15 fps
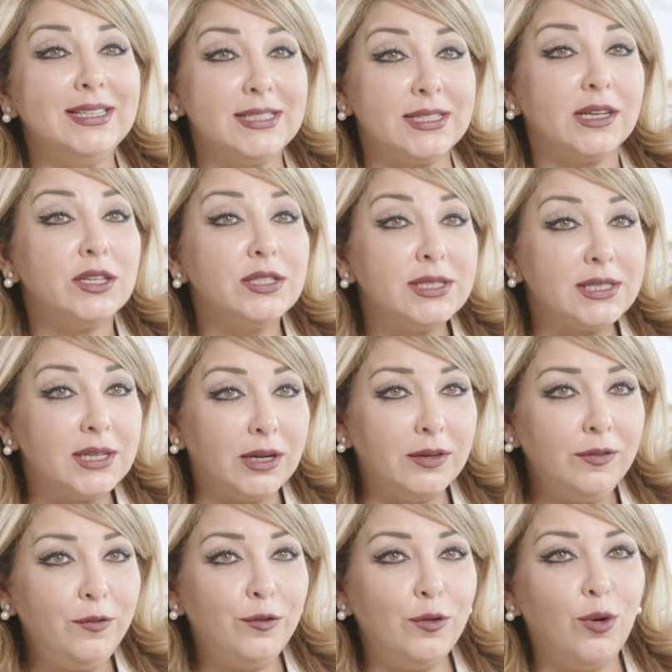It's a
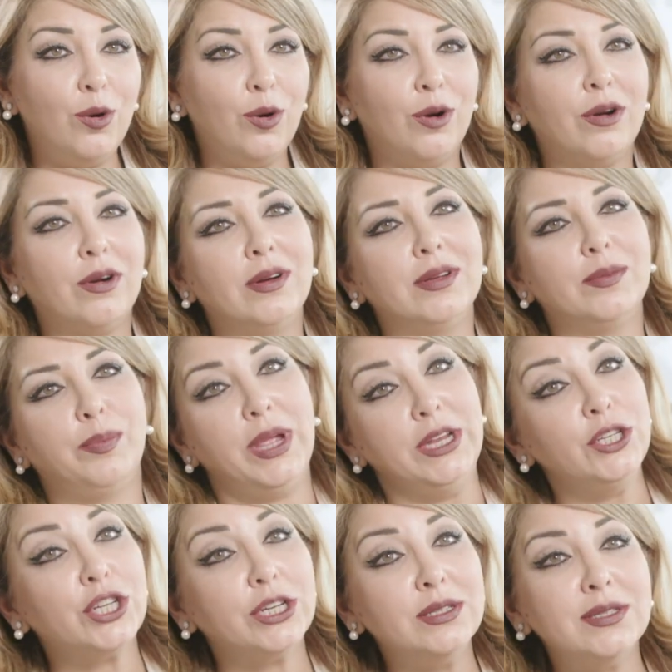concern for
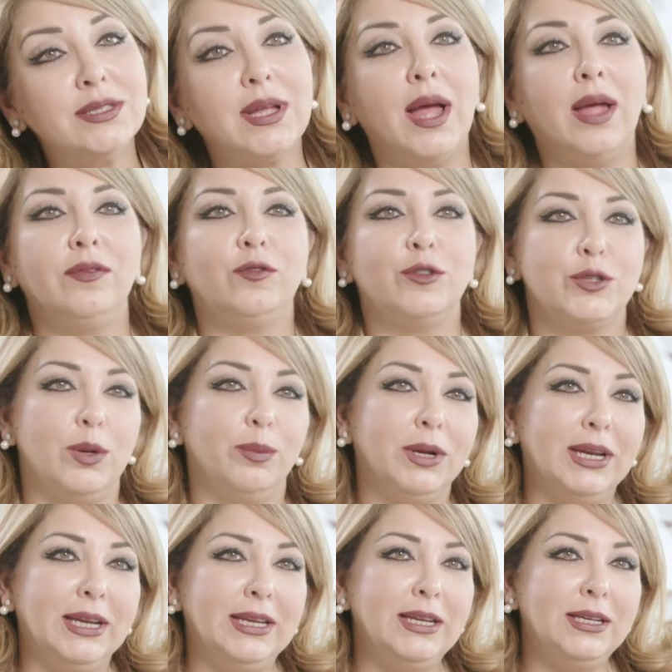patients and for some
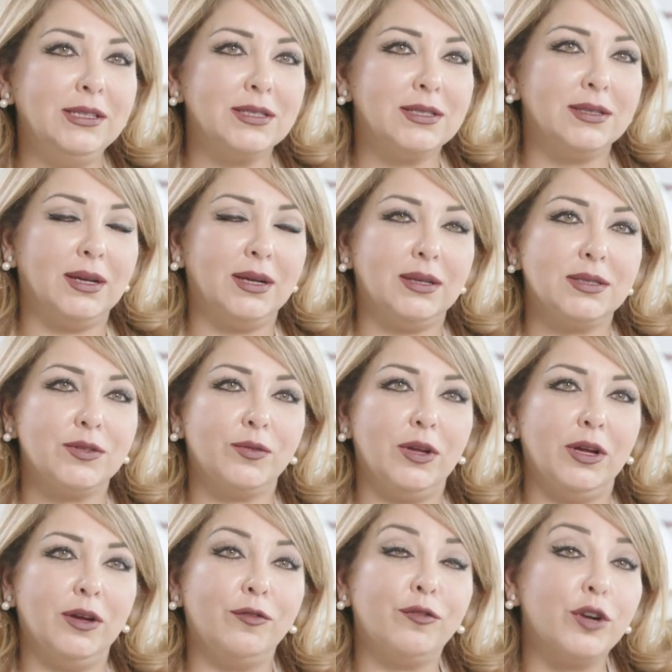clinics that
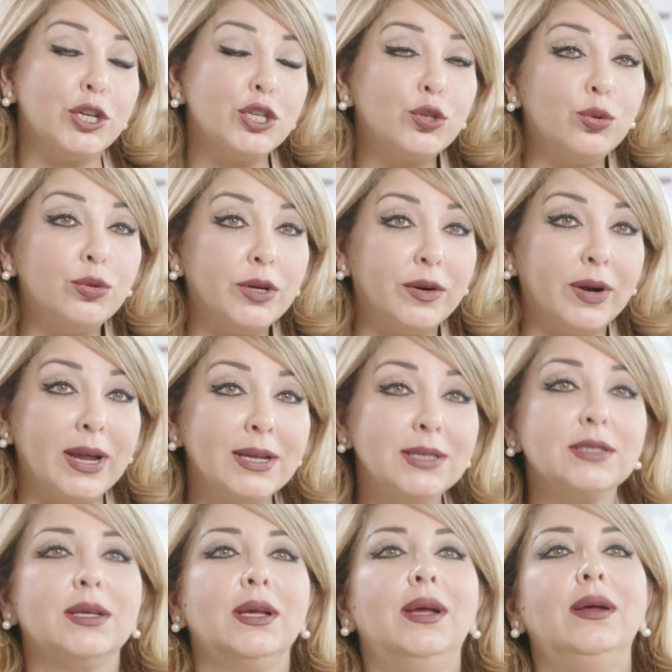uh, fresh donor
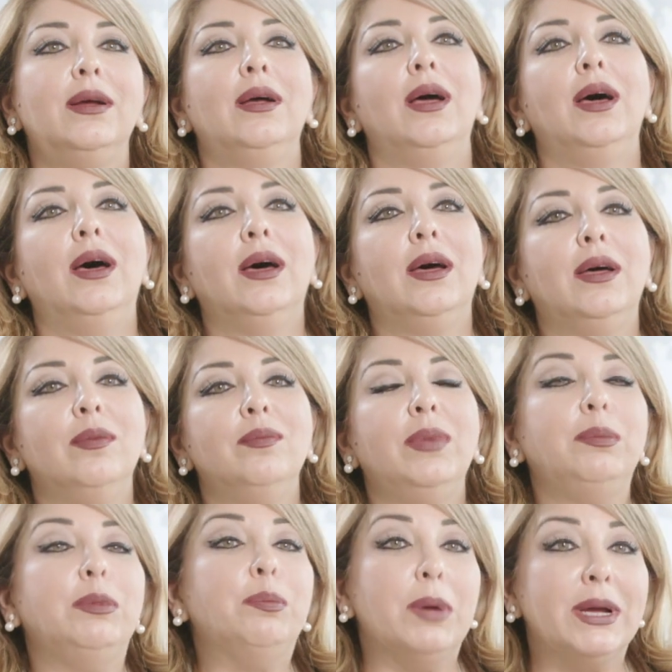eggs uh,
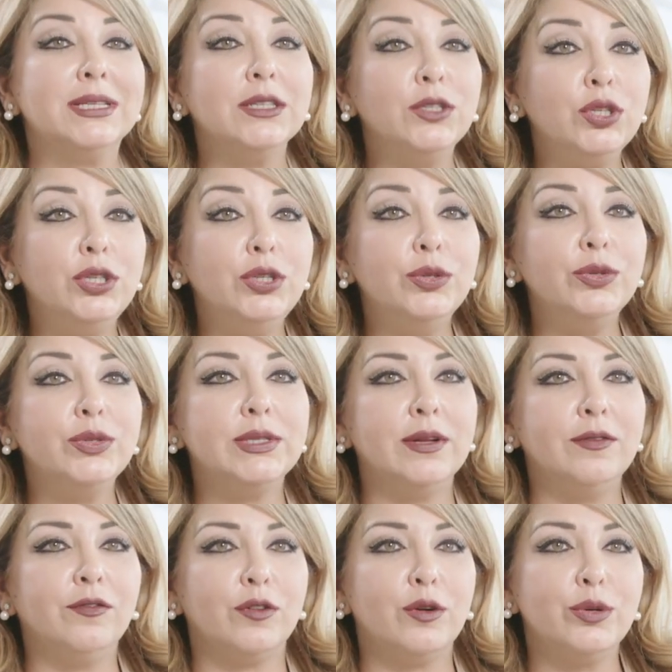may be better to use
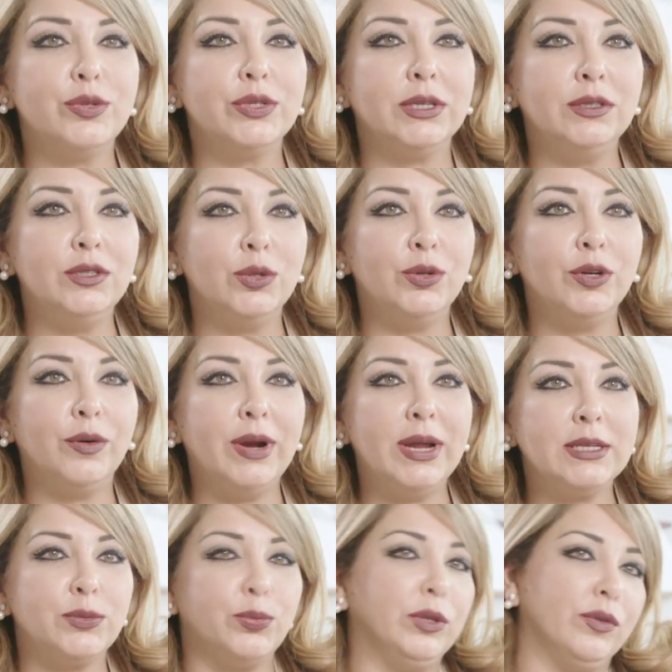than frozen donor
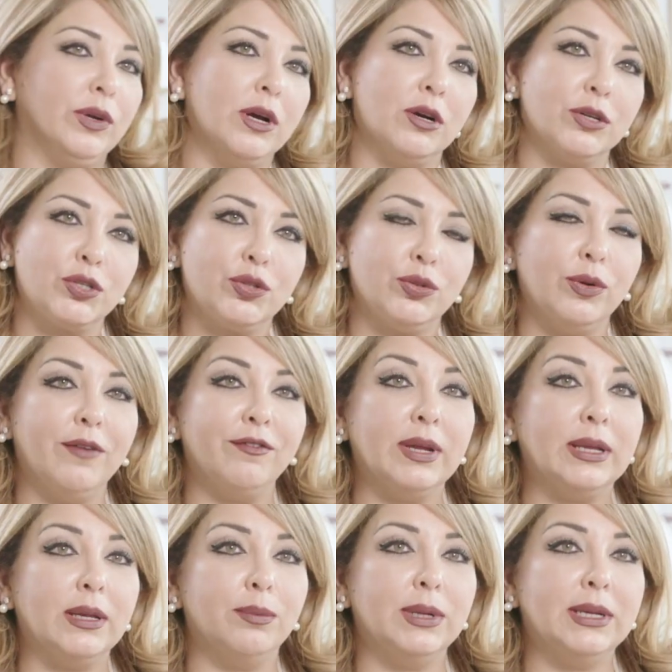eggs with regards to
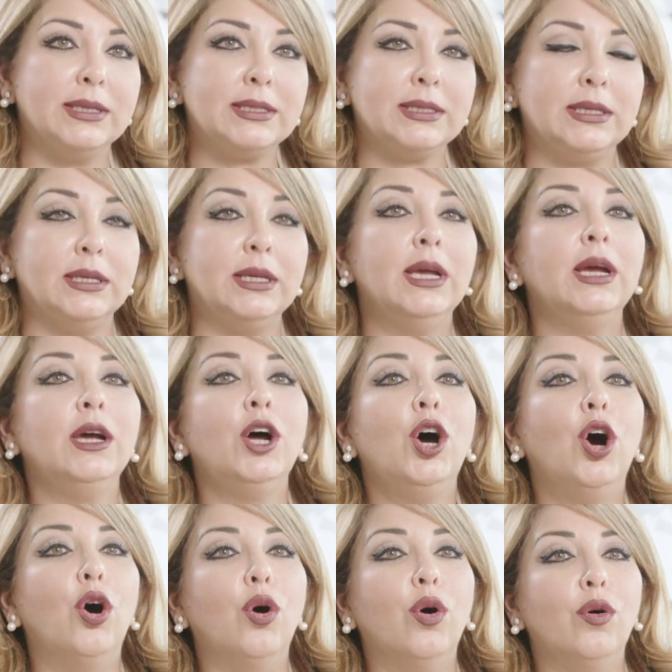availability
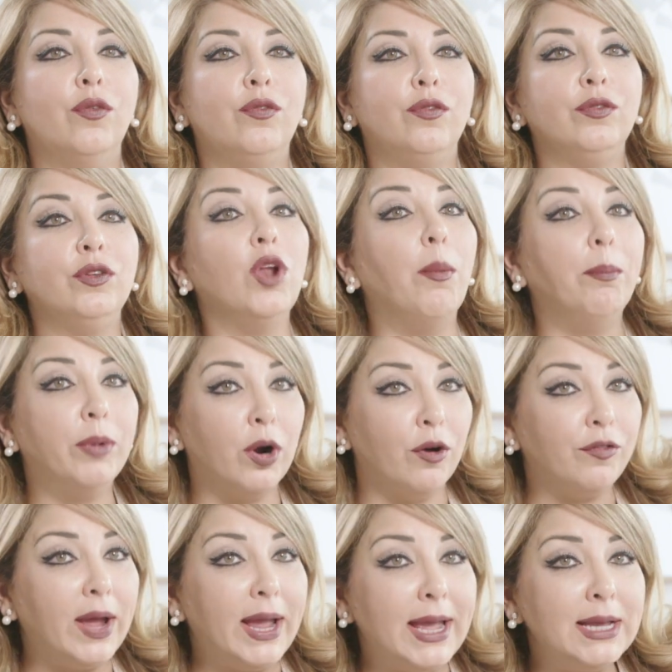of number
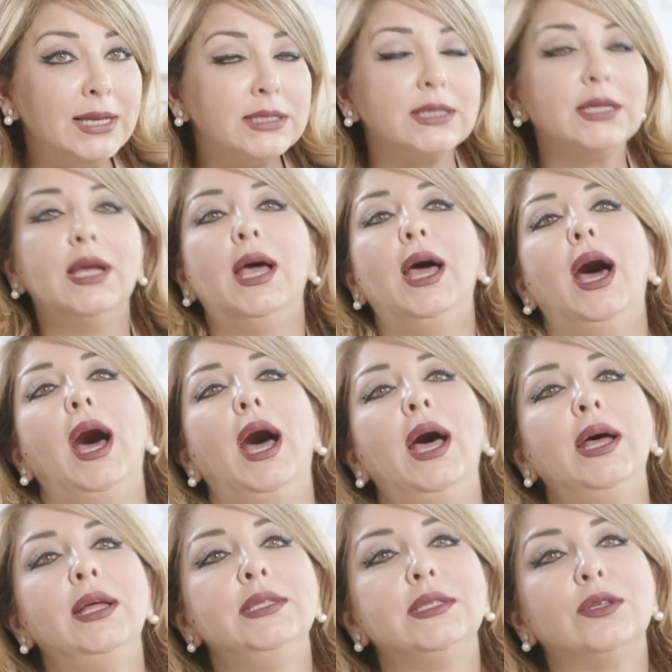of eggs,
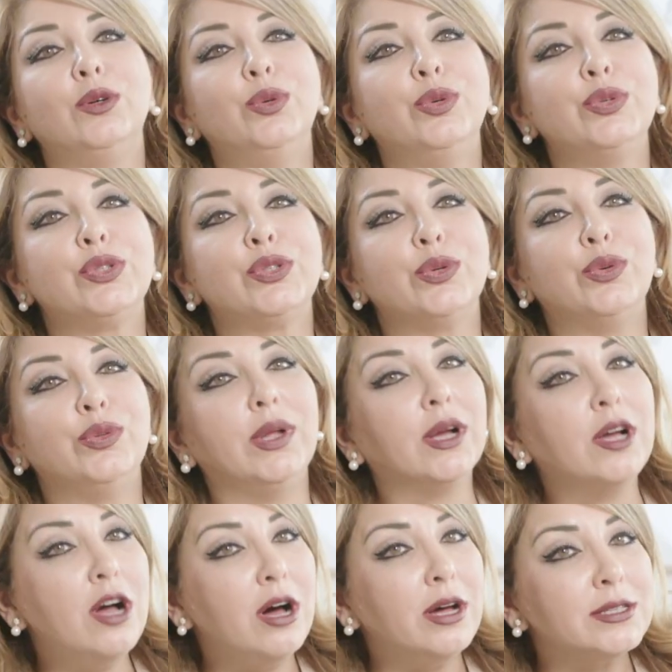and also the
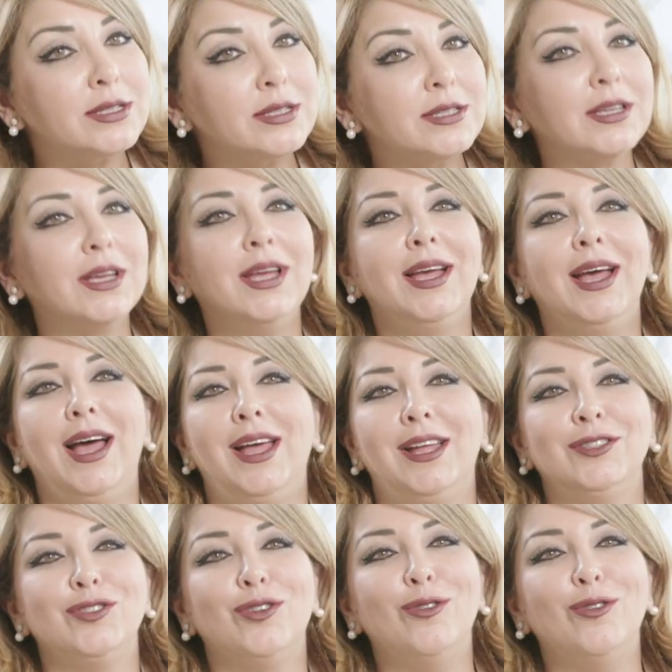cost, and